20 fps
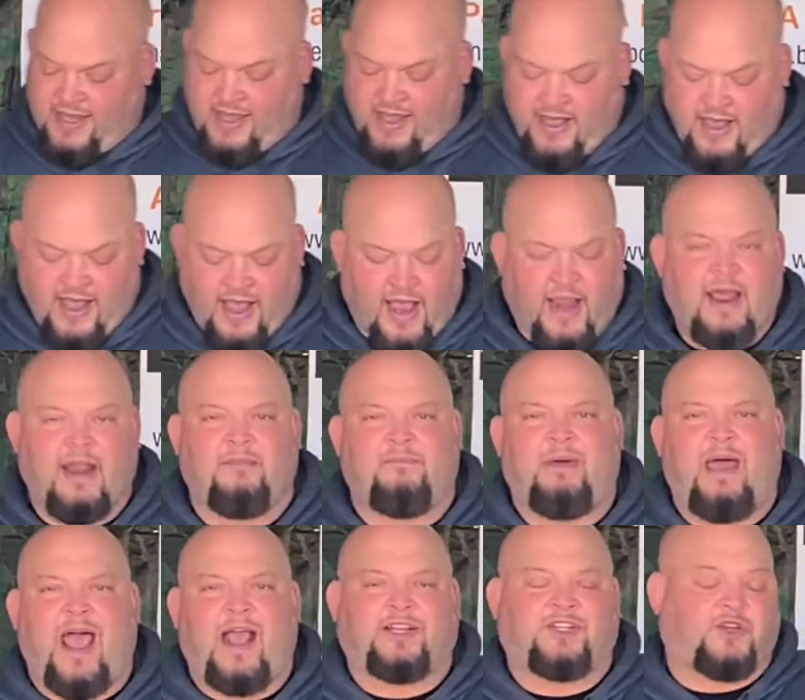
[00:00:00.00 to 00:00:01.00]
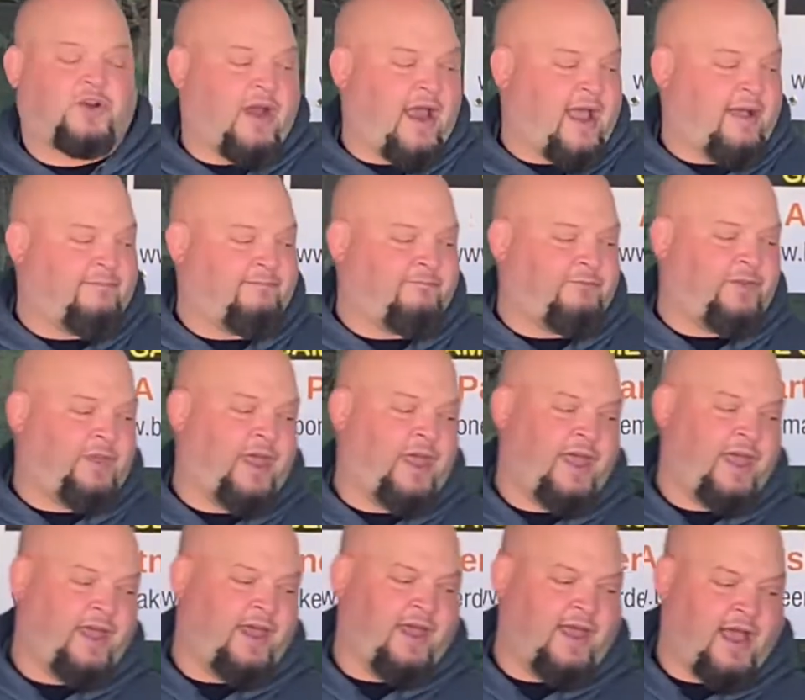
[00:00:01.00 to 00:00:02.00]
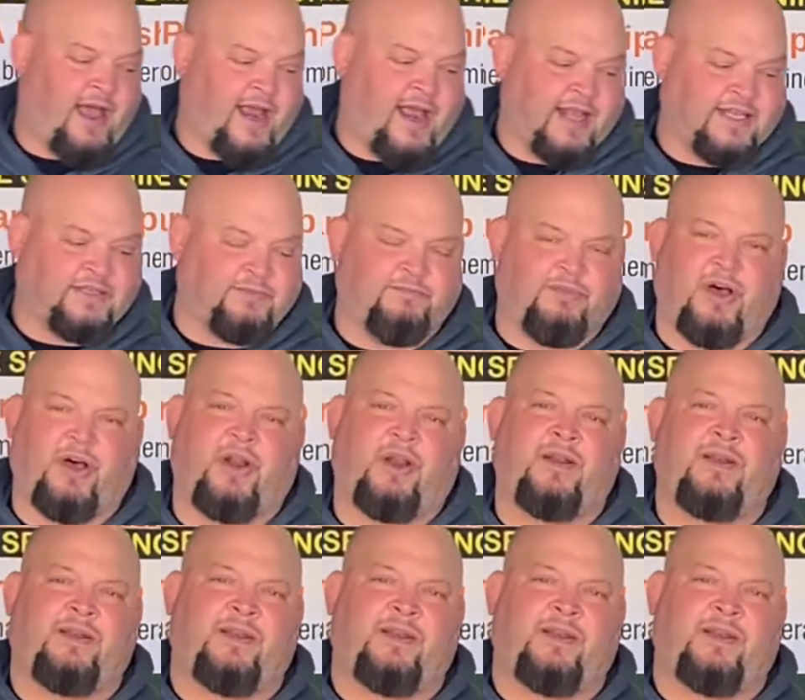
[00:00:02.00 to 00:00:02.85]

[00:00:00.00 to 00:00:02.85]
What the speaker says: I got a backstrap. I got some butter.